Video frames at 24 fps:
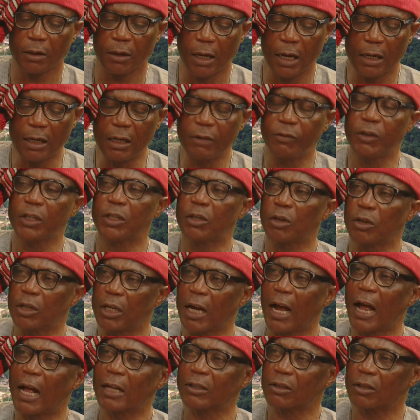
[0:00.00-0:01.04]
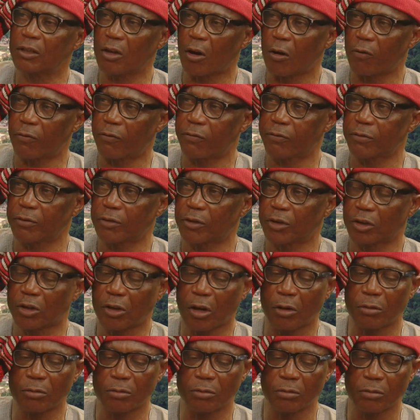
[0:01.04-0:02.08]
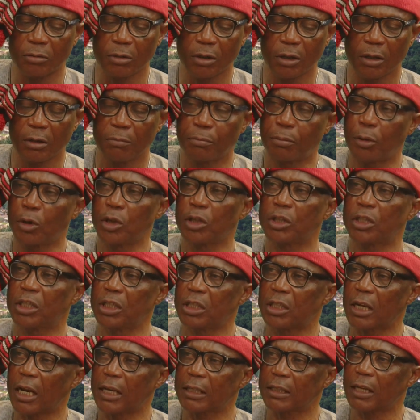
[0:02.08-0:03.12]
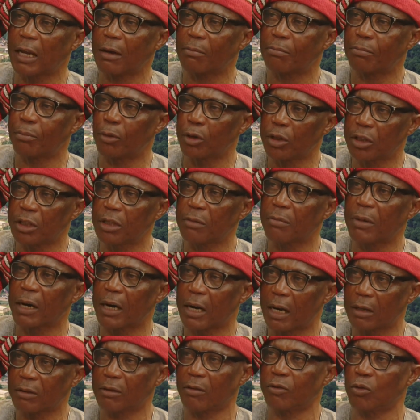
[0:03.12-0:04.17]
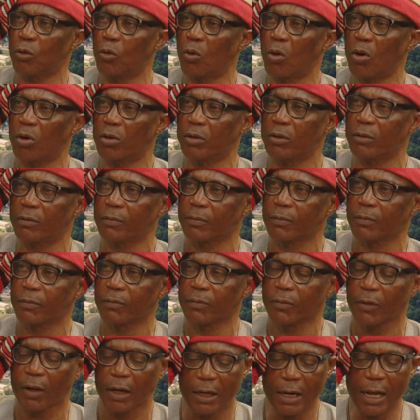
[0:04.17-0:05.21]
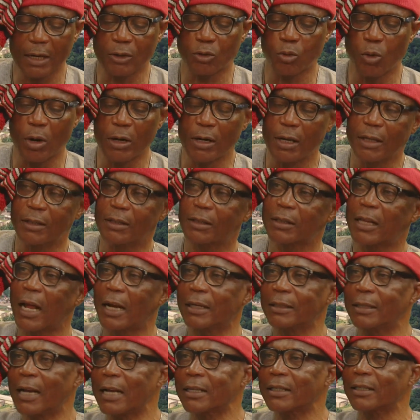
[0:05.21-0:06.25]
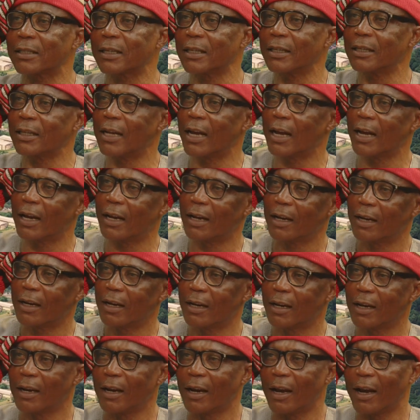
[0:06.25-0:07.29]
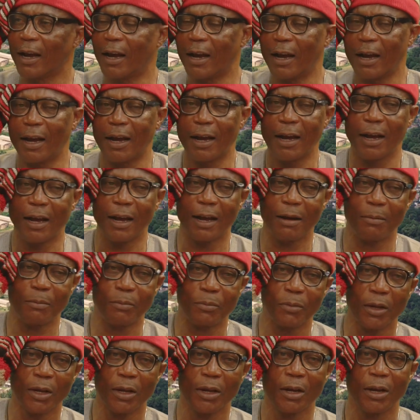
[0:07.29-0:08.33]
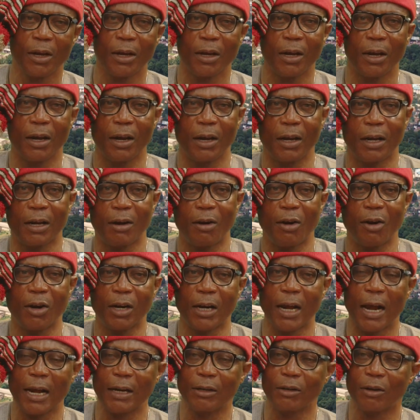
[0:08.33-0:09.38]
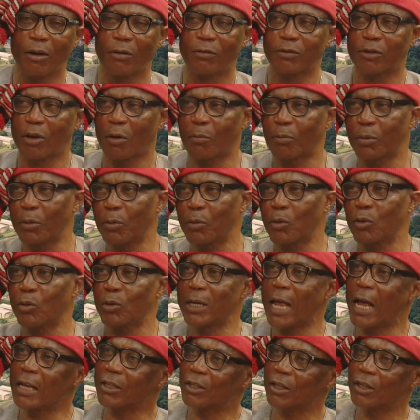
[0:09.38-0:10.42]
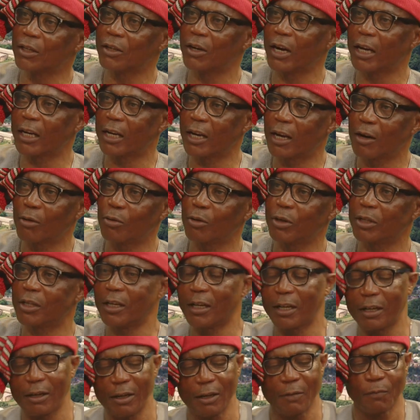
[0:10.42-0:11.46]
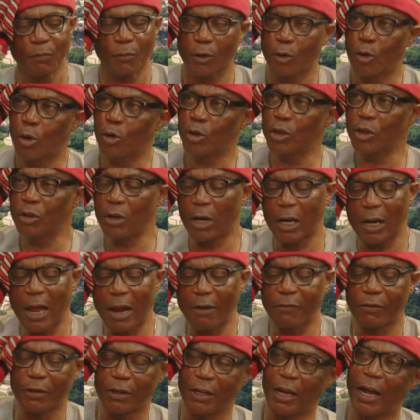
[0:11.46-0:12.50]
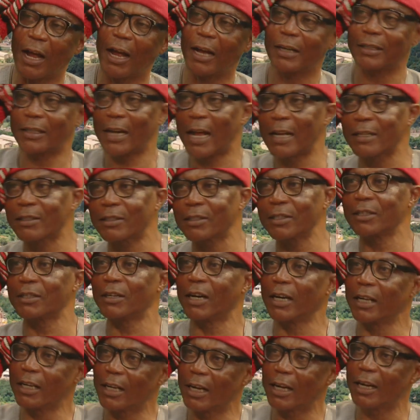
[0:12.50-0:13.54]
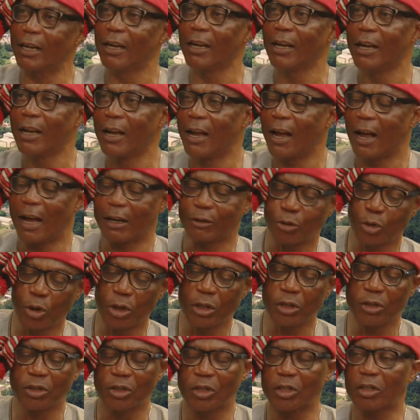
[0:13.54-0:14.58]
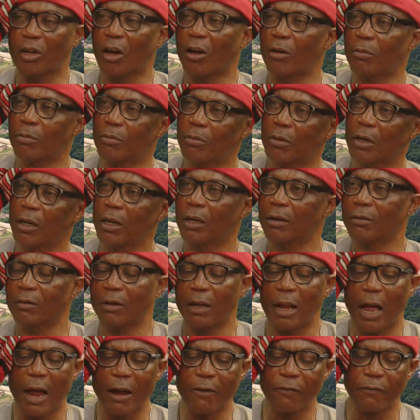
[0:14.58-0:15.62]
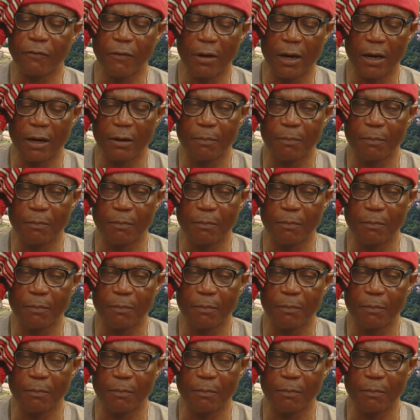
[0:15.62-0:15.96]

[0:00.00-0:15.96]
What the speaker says: and leave it to the hands of some politicians and policymakers of the world. That's when they start dancing all kind of, some people with dancing reggae with the holding your life in their hand, dancing reggae and doing some live